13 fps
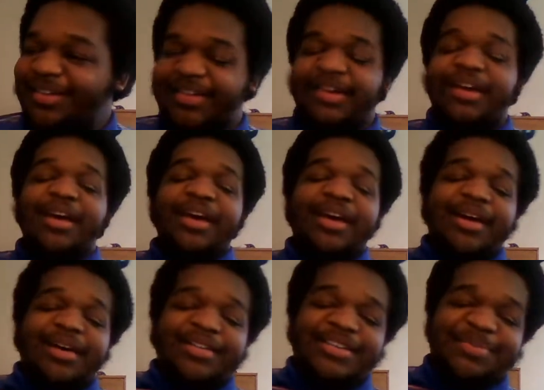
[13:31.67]
Damn.
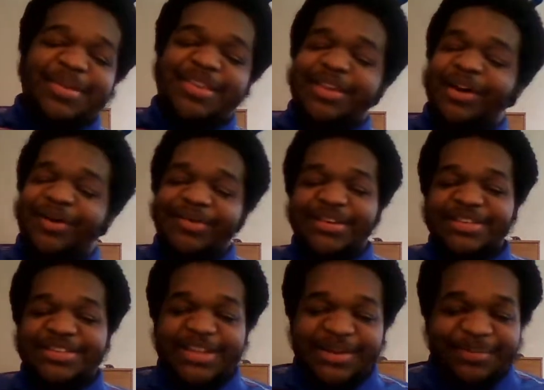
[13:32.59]
Should be knowing
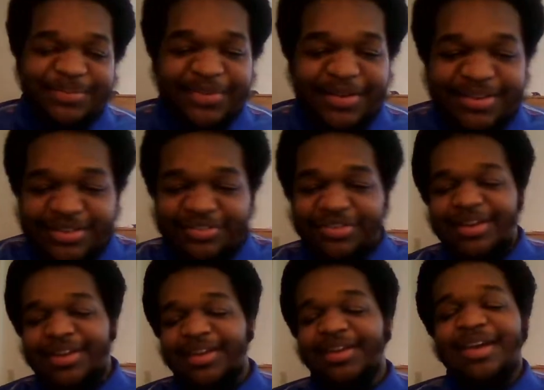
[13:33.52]
this shit, I'm a fucking
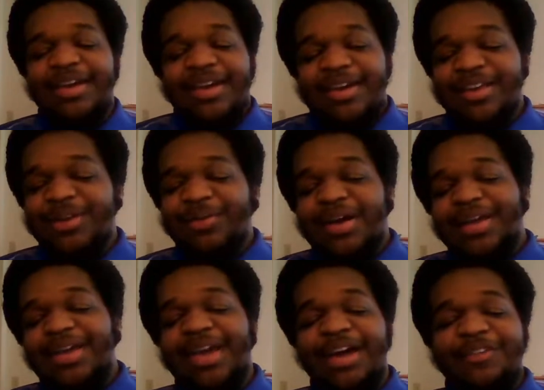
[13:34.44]
critic.
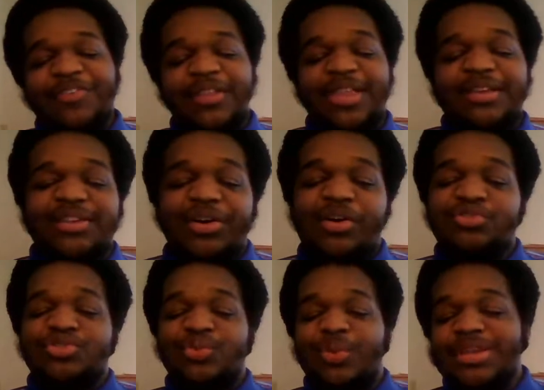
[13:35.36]
Anyway, yeah, I feel like the
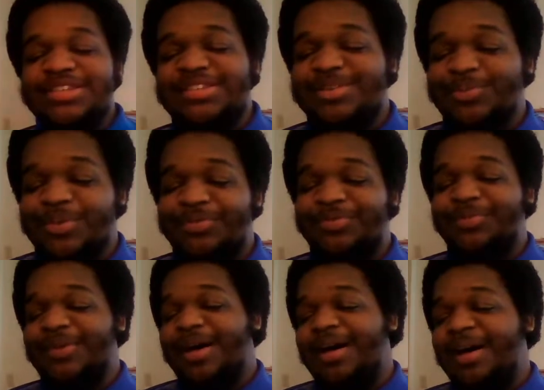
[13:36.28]
whole twist
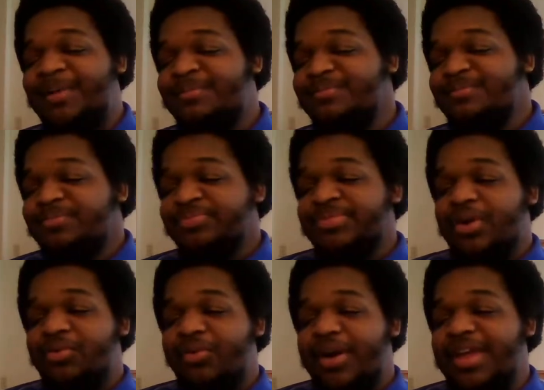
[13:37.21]
with
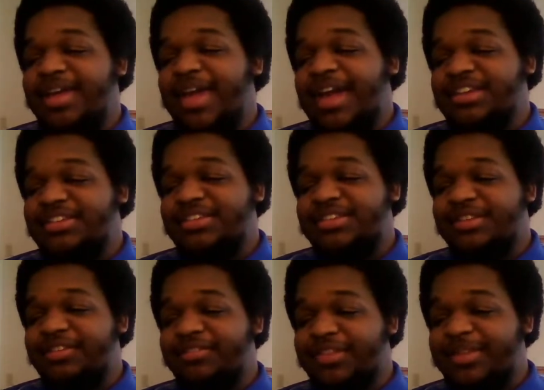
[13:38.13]
Ray actually
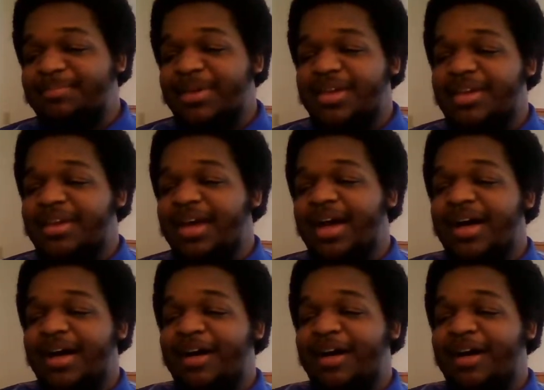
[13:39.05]
secretly being